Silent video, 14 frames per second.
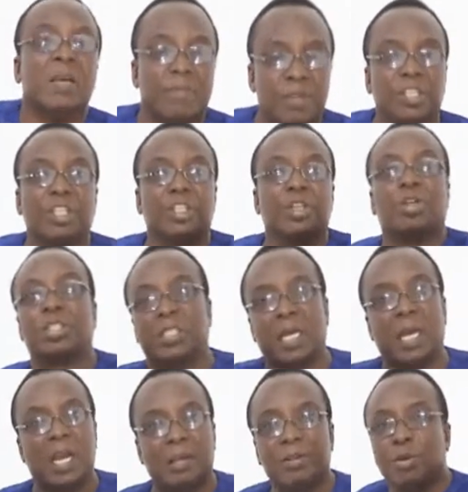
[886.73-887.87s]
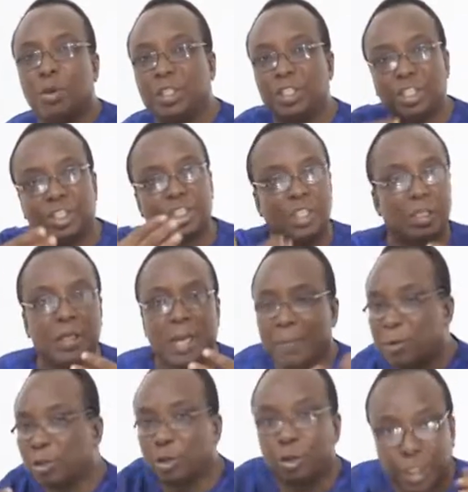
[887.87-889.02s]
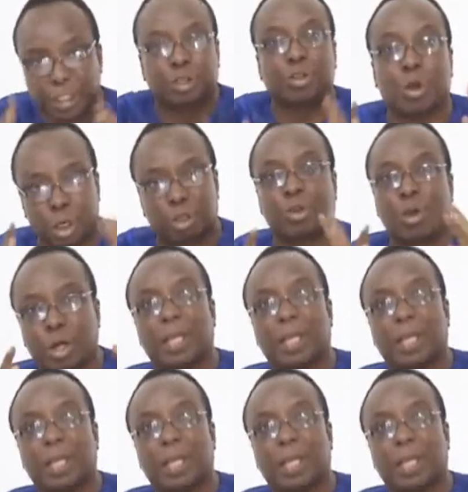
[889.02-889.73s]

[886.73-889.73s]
This is not, teaching. I'm not just talking.